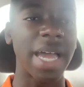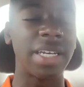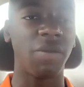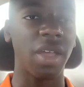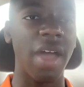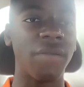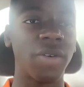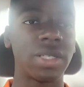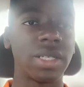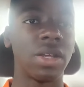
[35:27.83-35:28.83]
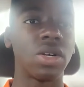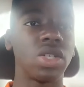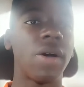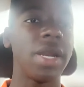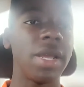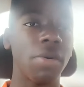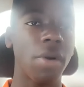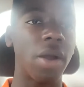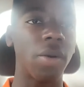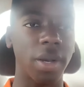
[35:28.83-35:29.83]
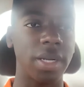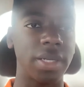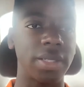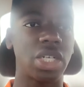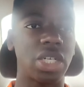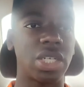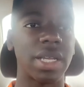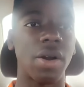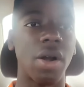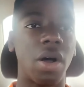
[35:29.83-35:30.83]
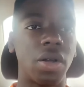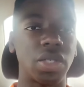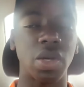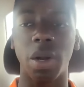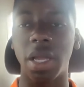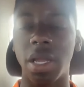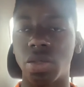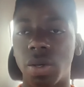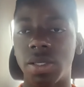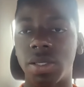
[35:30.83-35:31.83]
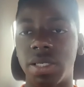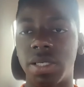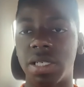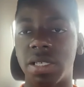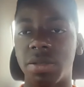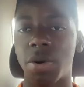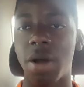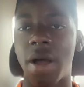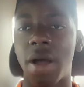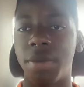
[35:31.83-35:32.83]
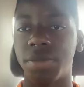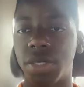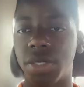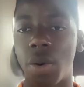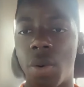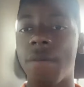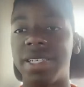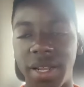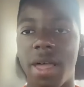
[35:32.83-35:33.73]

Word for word: UNEP is, of course, supporting scientific efforts, and there are so many broad organizations that are also working towards this problem.